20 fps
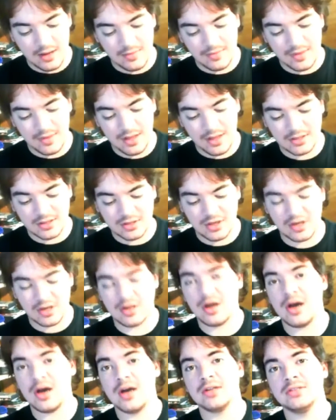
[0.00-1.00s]
It's going to
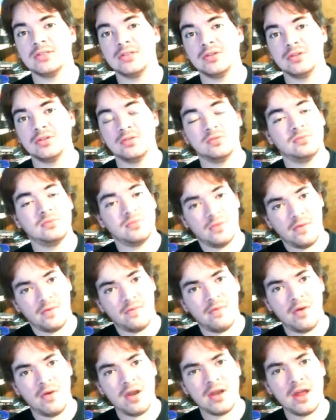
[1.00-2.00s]
cost you
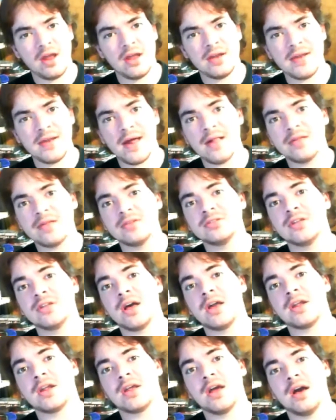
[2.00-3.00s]
$49 on a
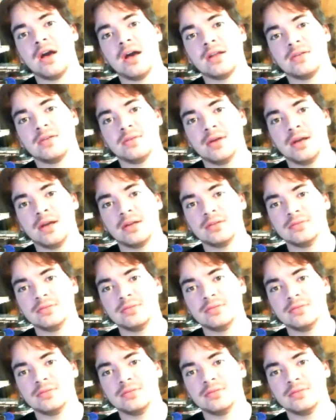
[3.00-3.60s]
contract.